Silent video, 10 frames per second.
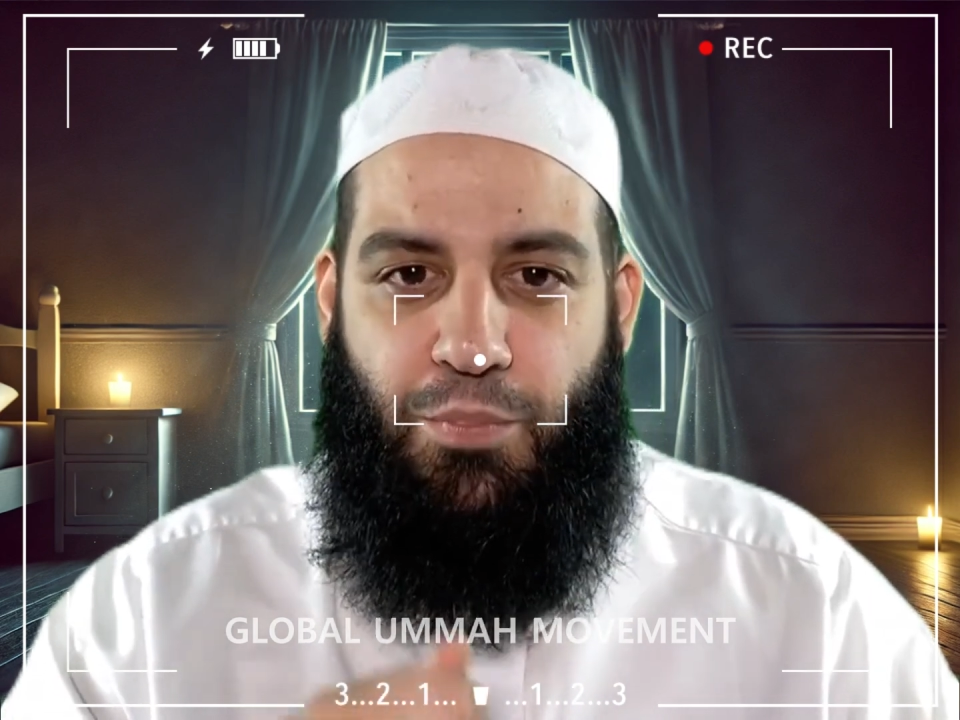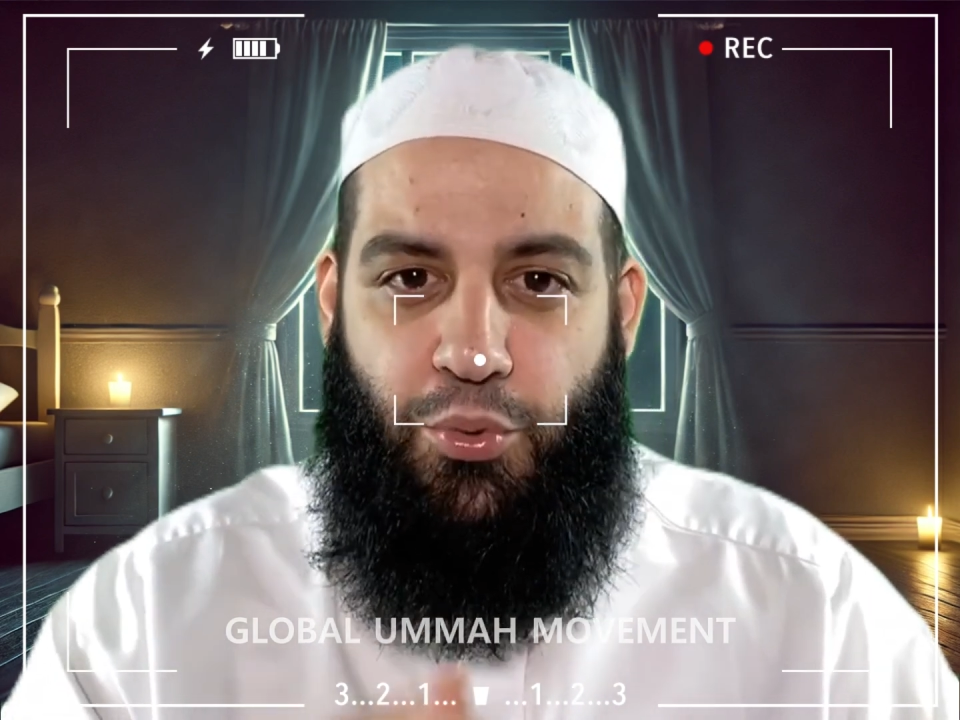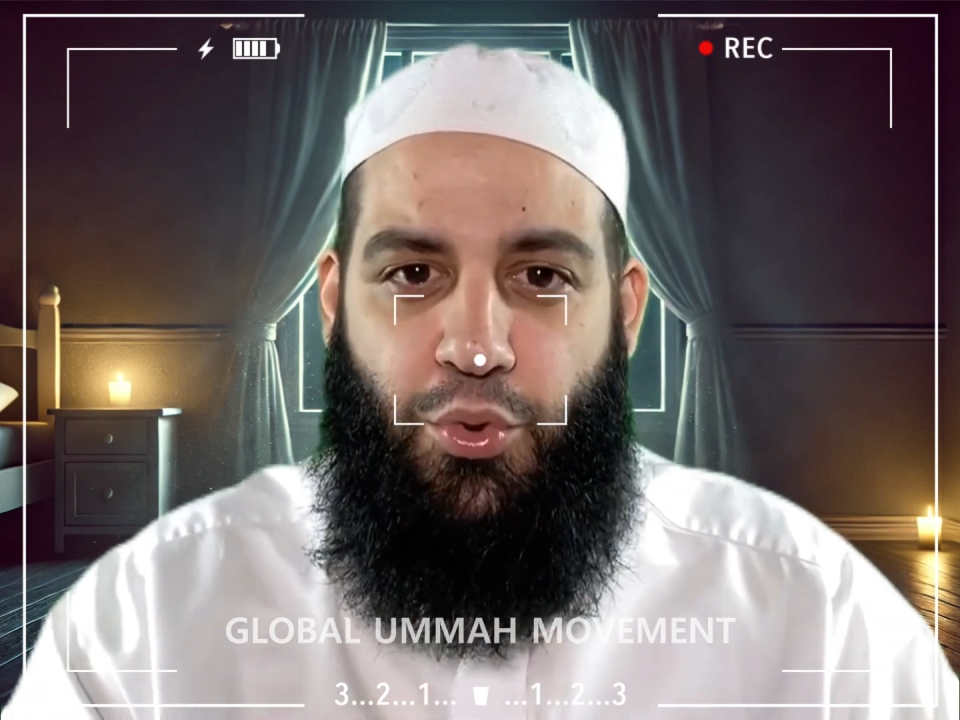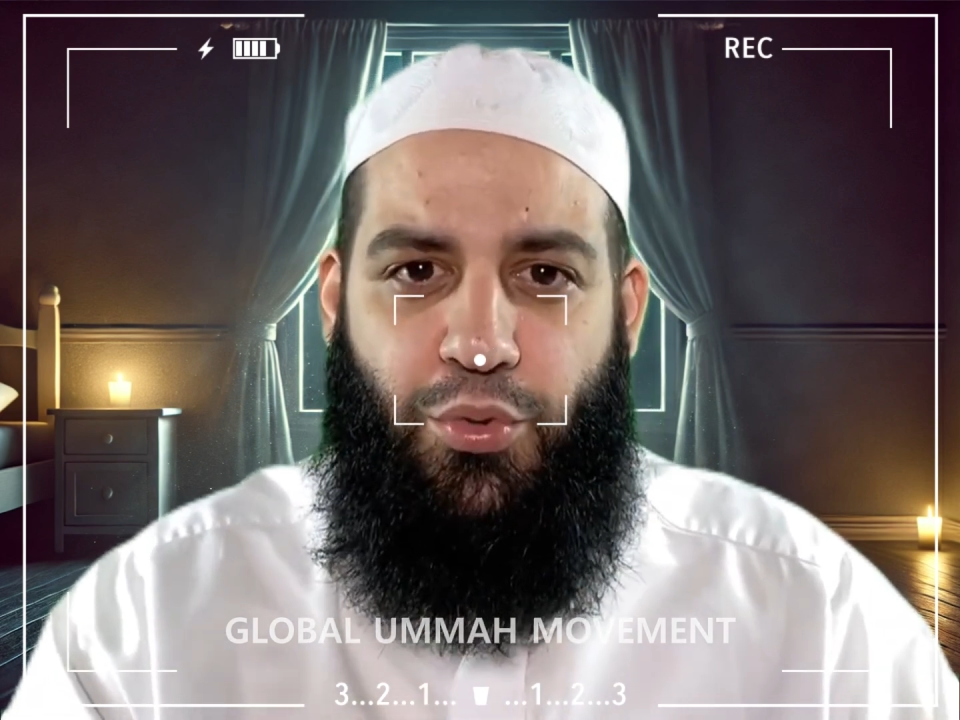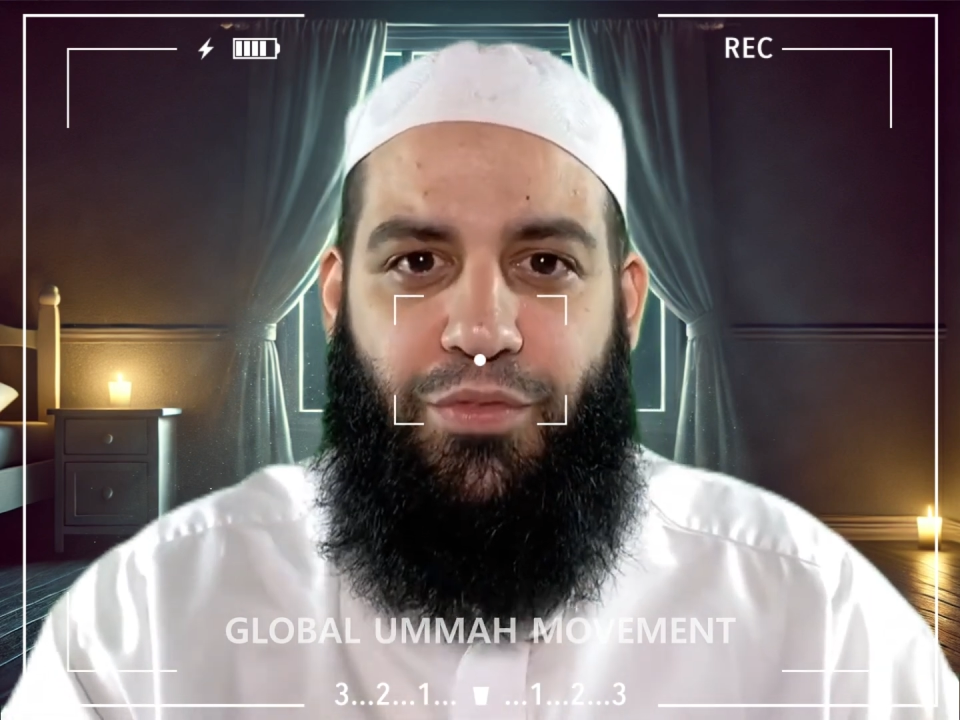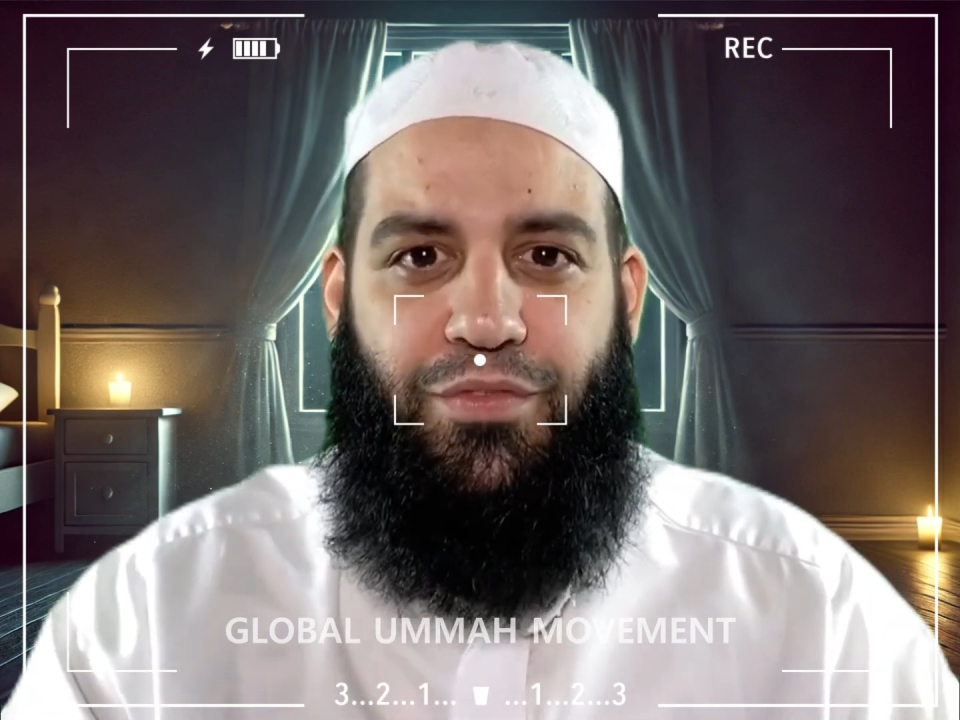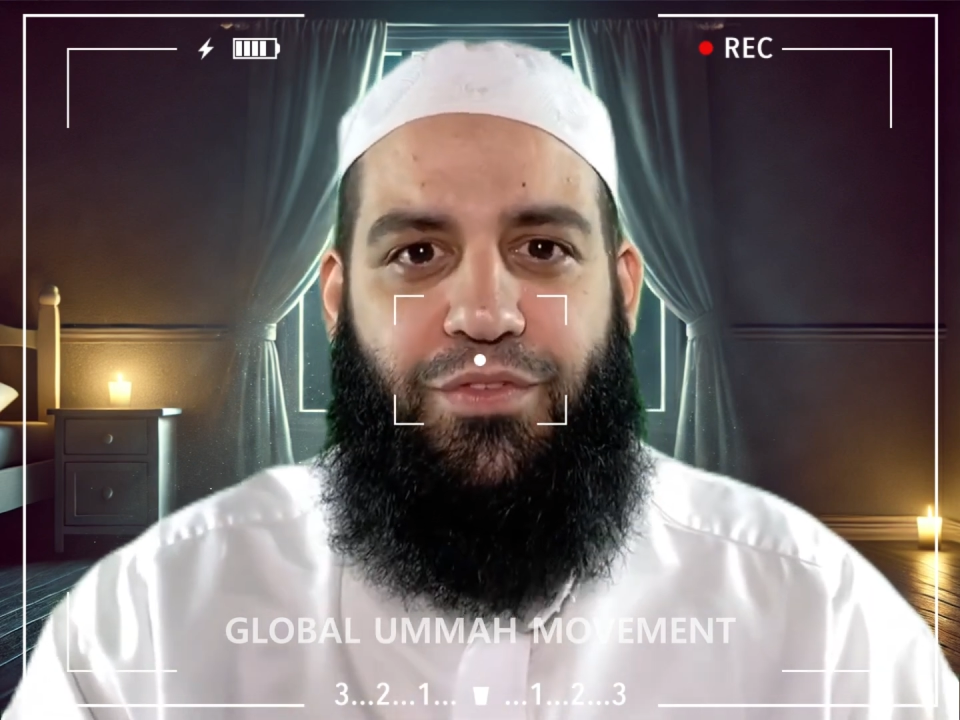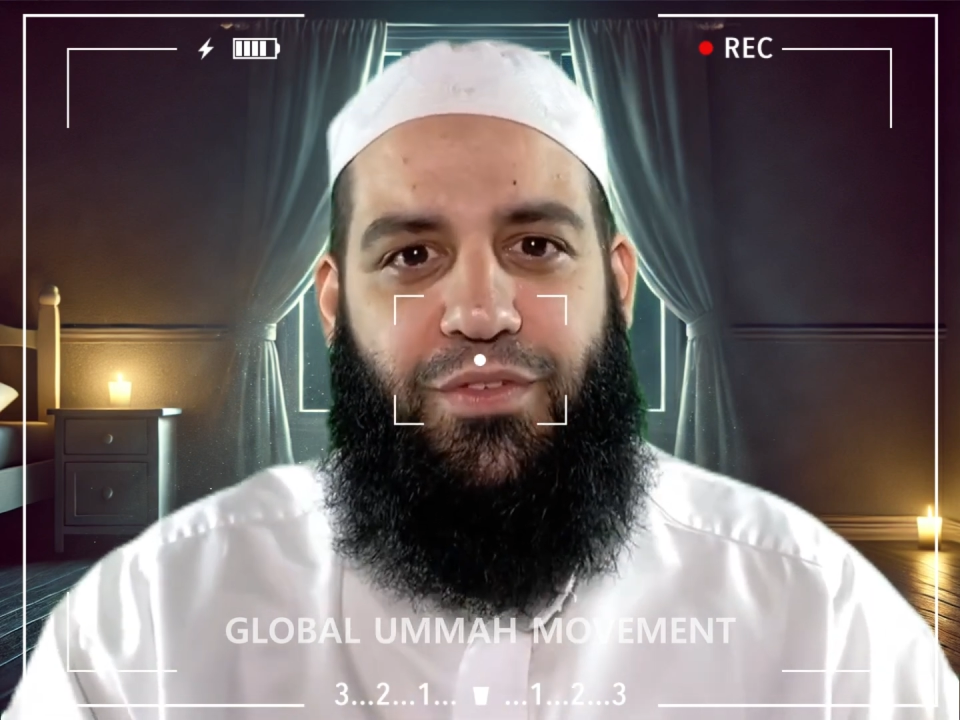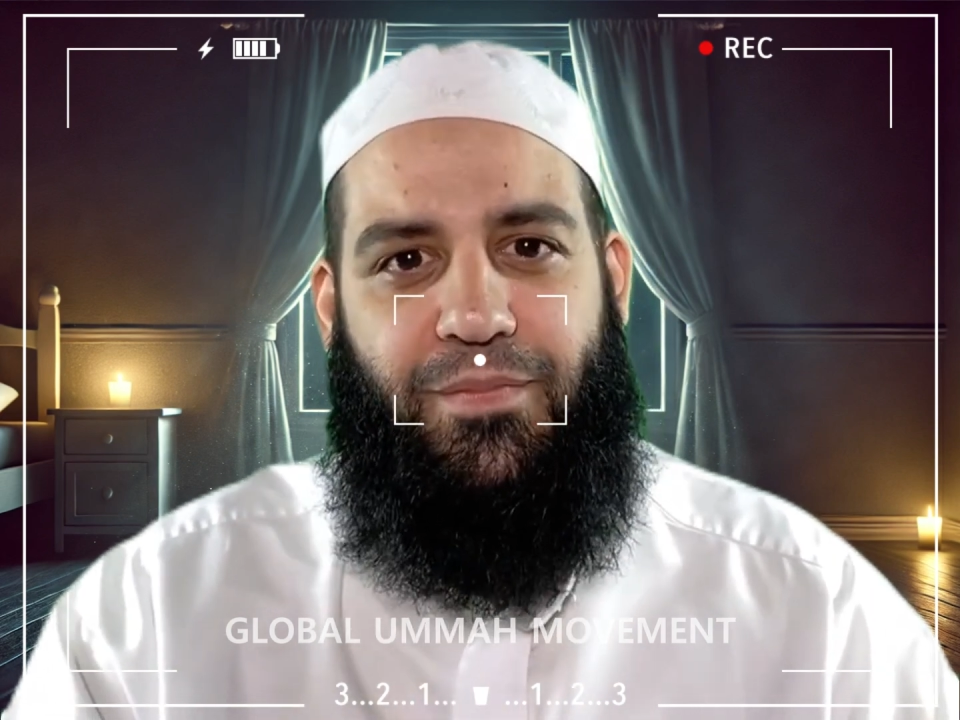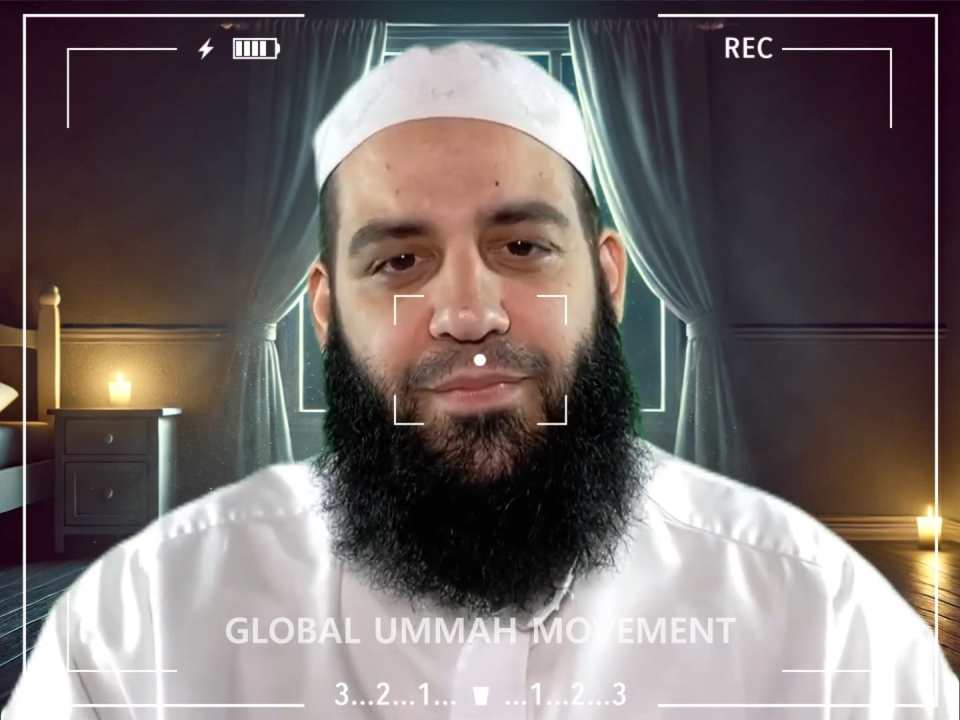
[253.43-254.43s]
prove